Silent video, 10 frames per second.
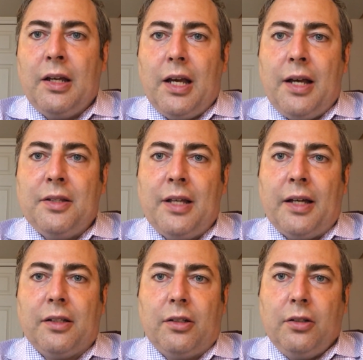and
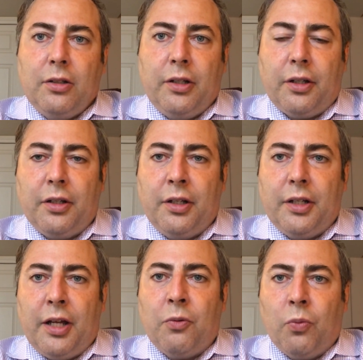that in
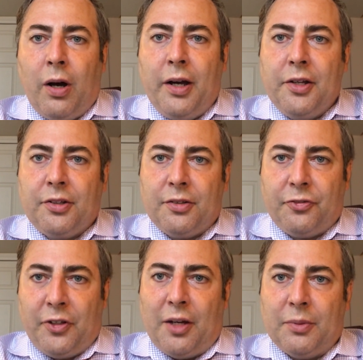a wise
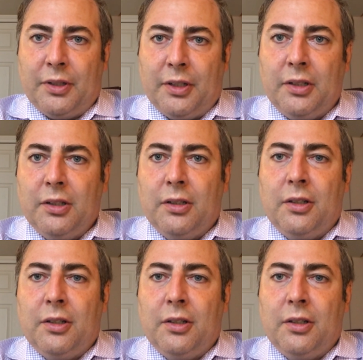family,